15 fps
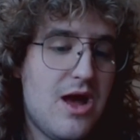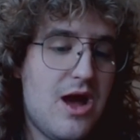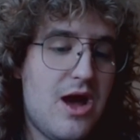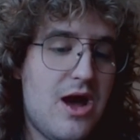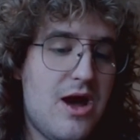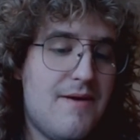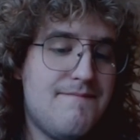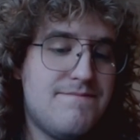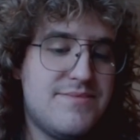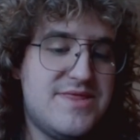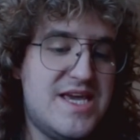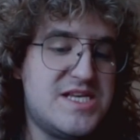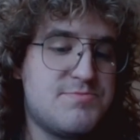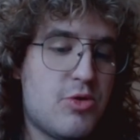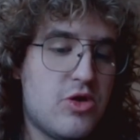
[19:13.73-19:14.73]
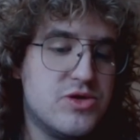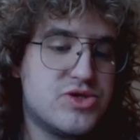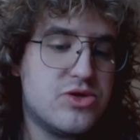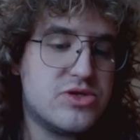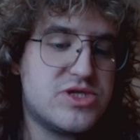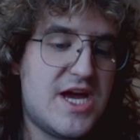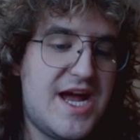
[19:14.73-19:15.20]
This pawn
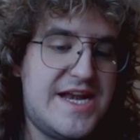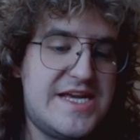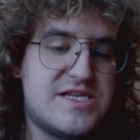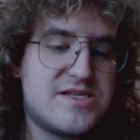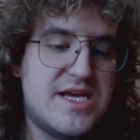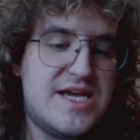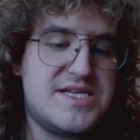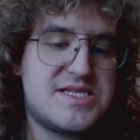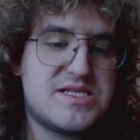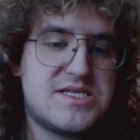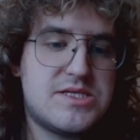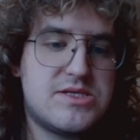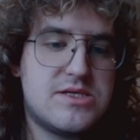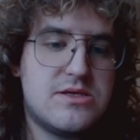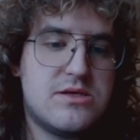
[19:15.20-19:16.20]
structure, and it's